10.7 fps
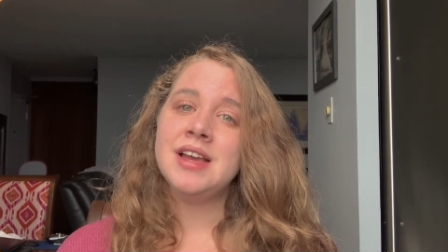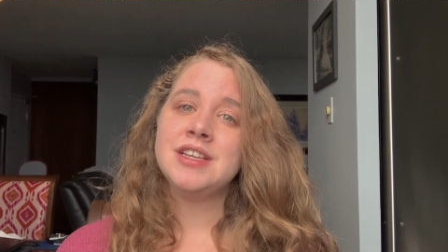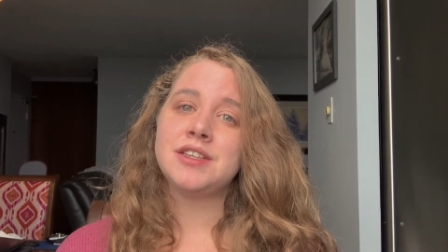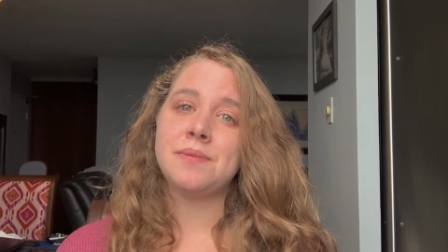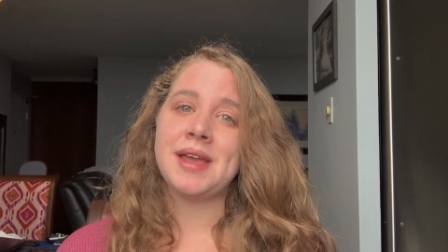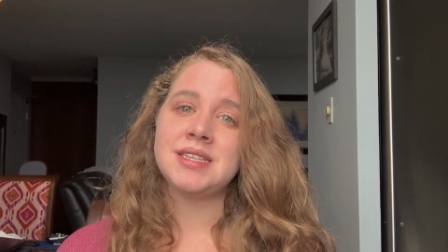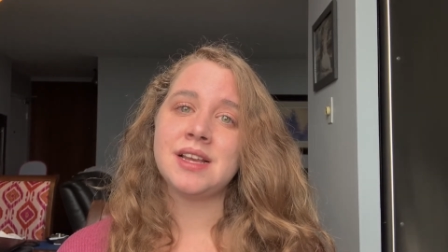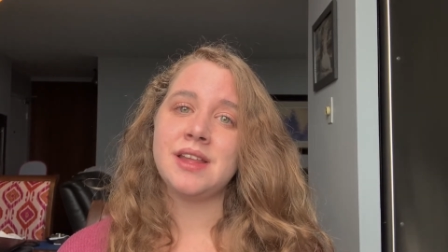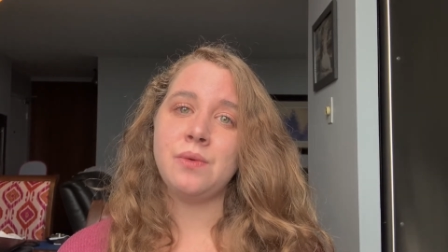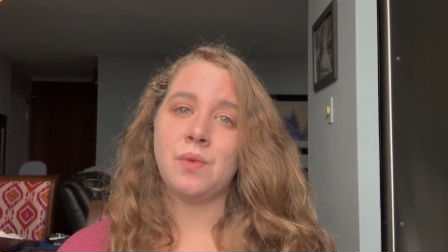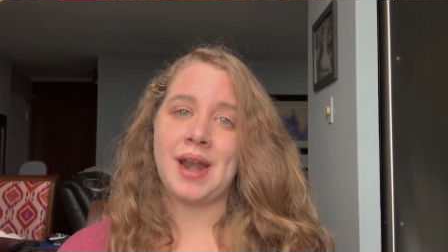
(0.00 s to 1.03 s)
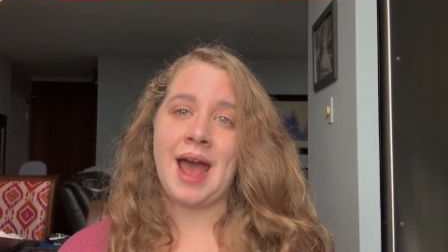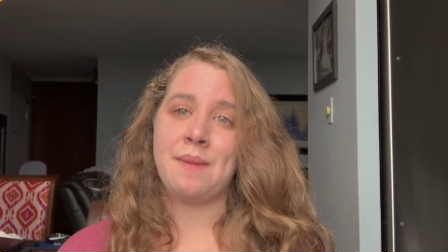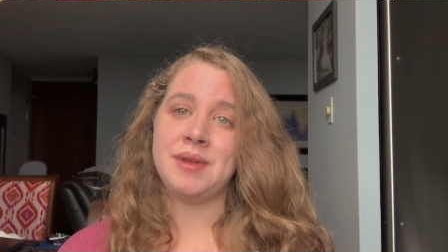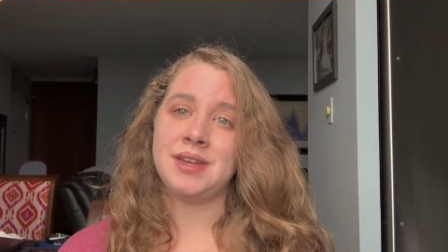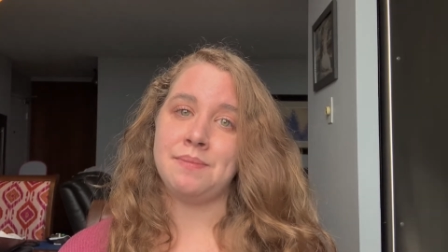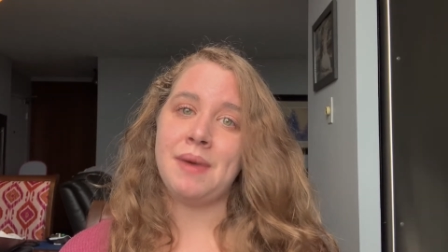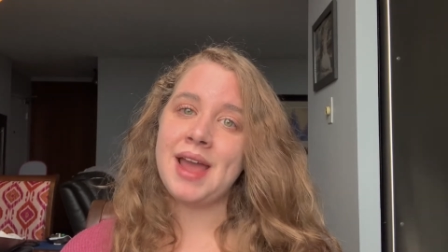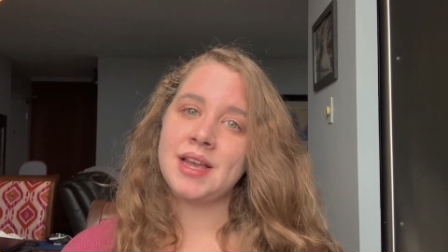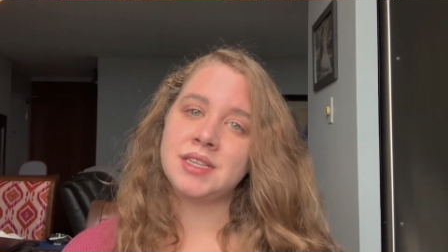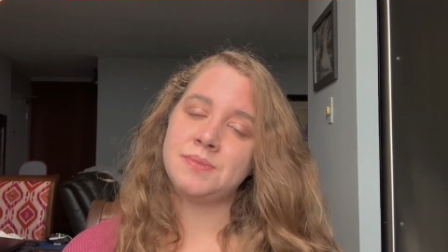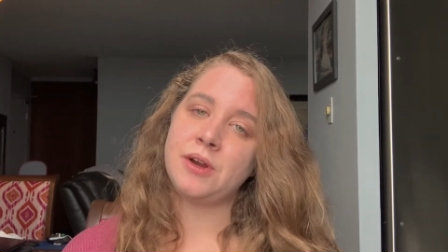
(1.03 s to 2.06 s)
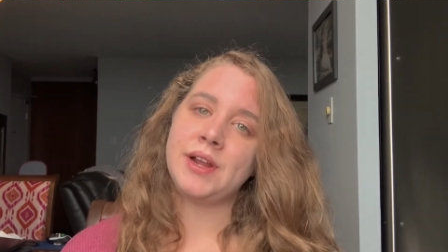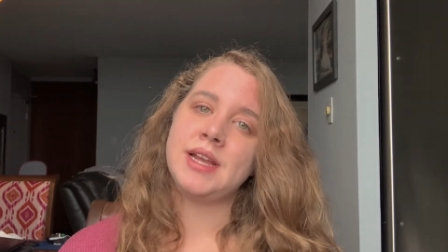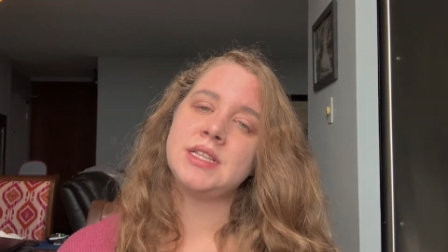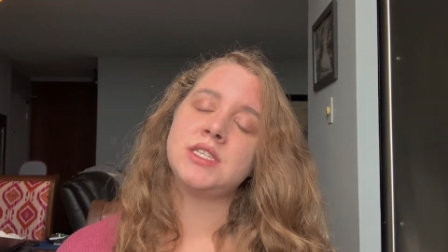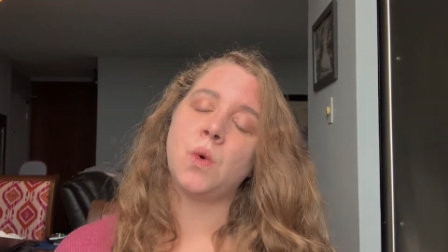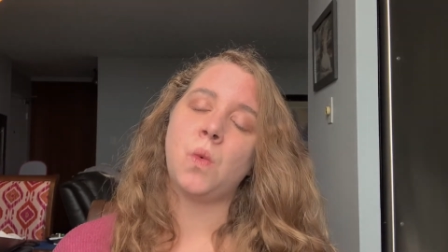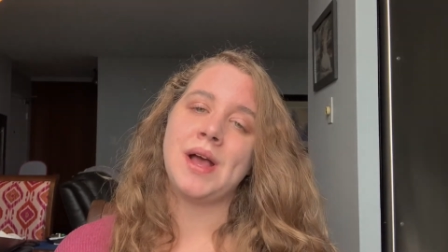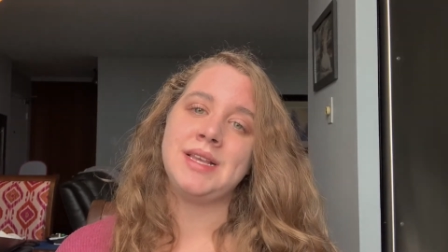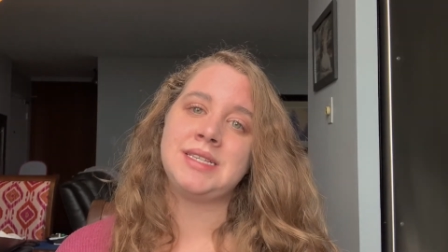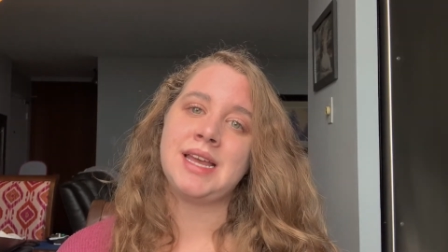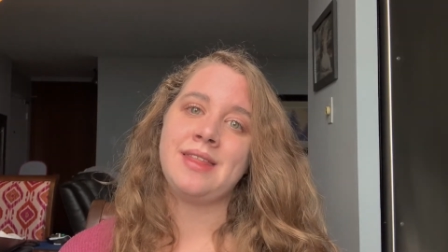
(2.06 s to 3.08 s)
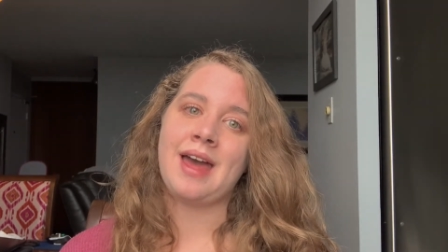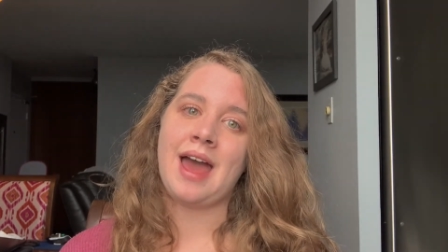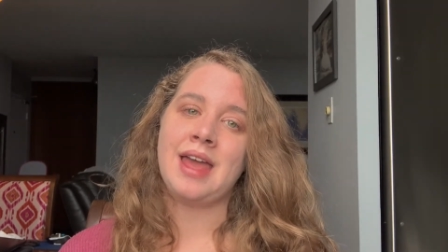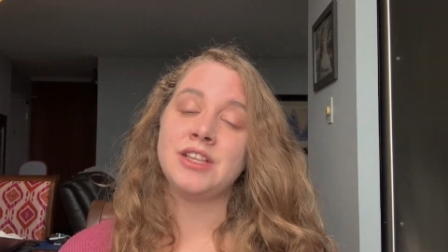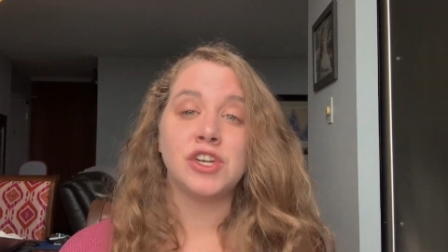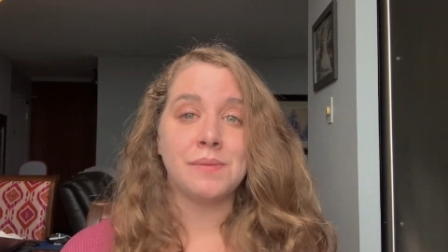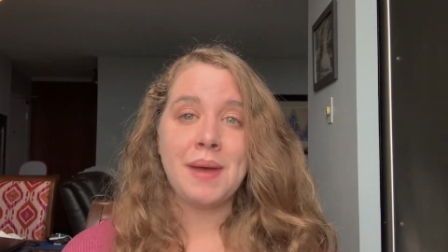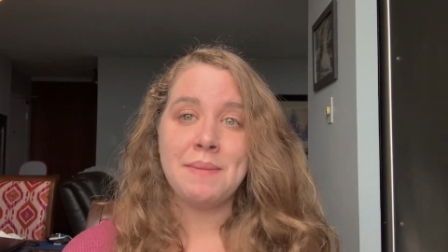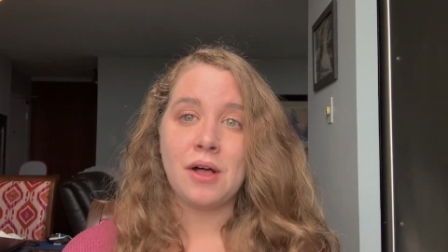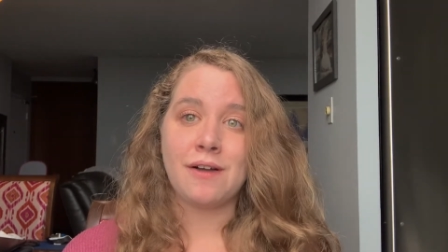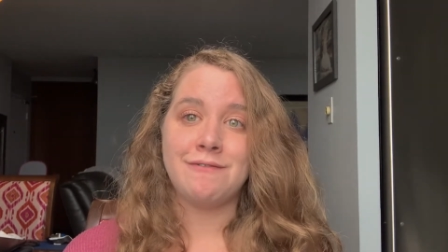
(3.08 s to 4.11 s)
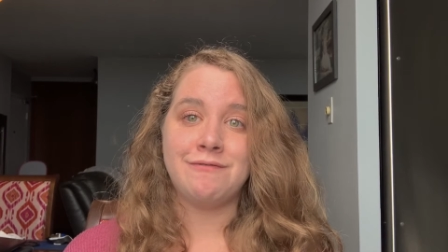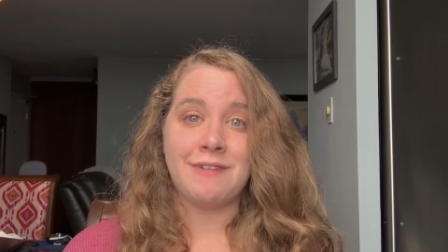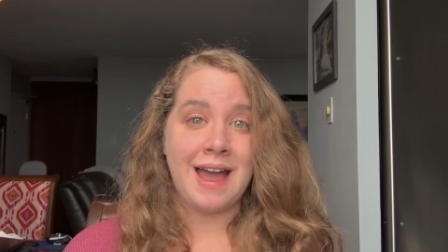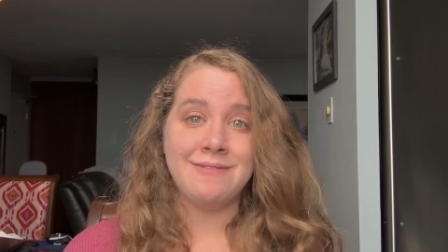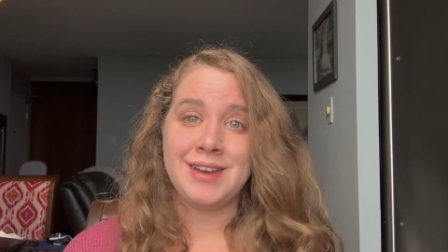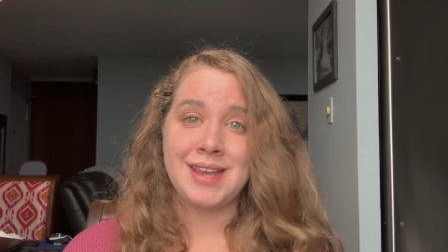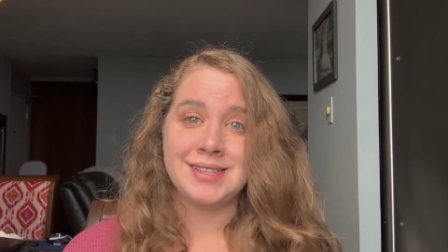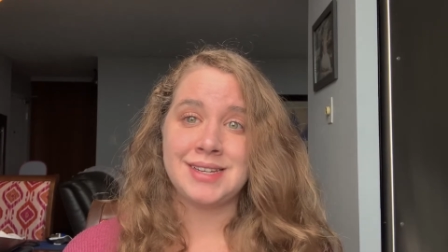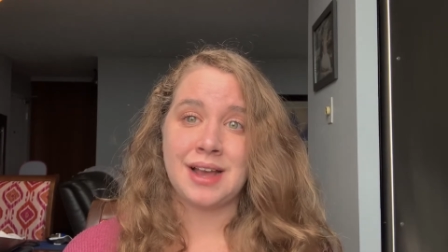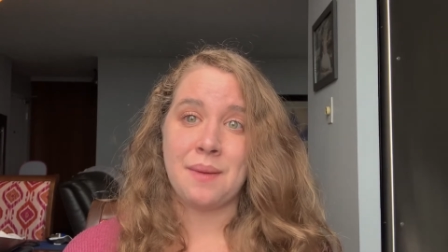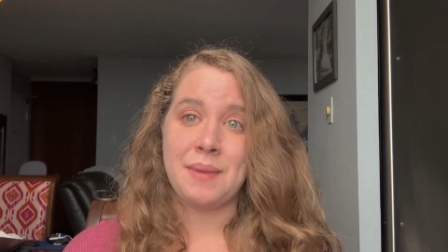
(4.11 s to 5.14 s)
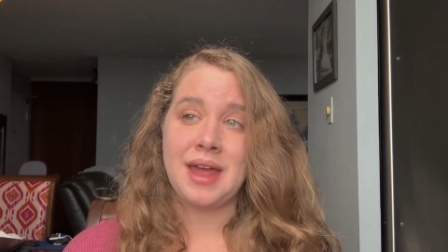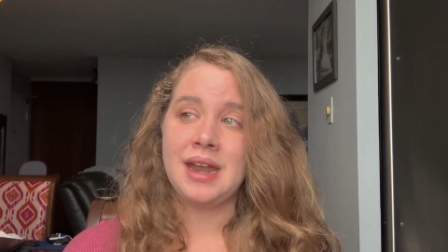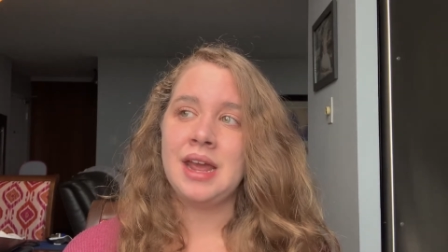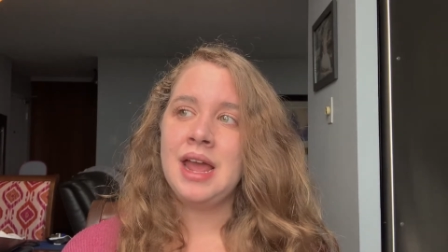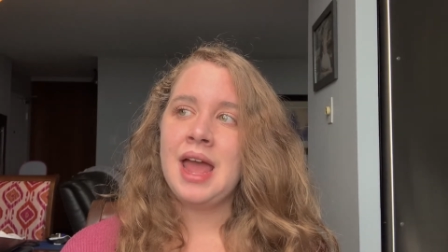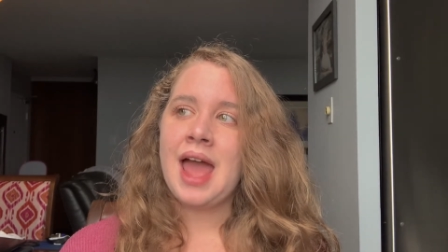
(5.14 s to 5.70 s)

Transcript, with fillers: So basically what happened in my experience was that it took my milk five days to come in.